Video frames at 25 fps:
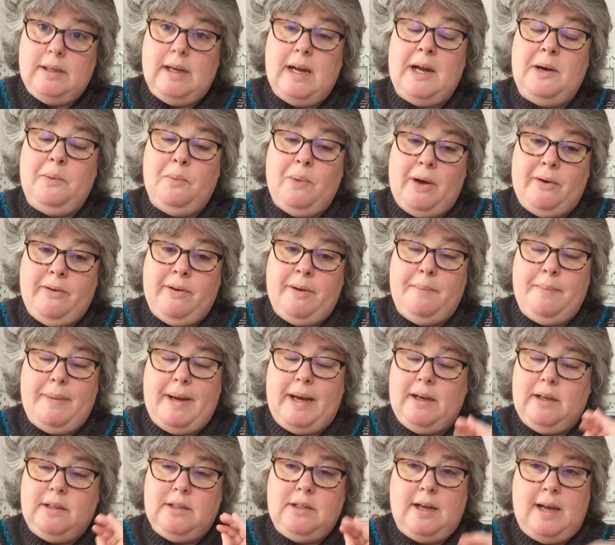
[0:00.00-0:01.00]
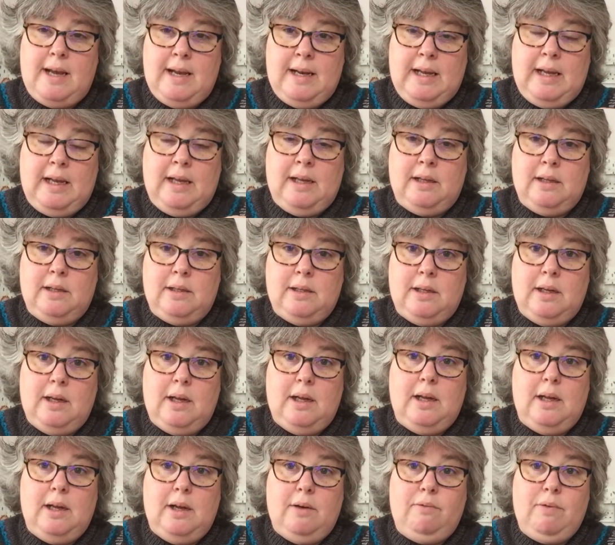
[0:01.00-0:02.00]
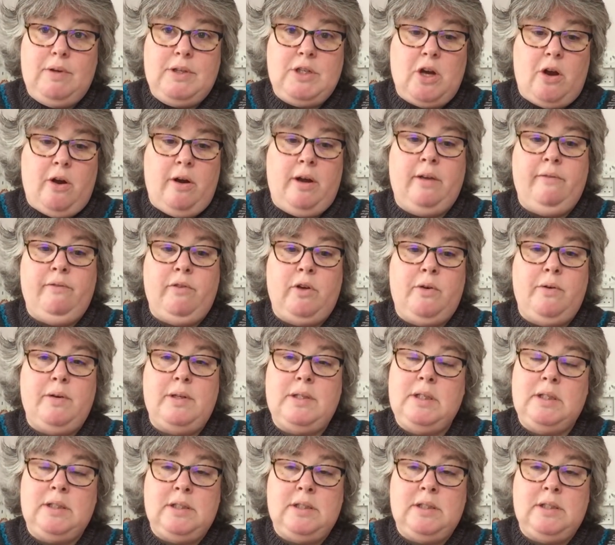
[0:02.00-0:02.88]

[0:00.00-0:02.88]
and welcome back to any returning viewers.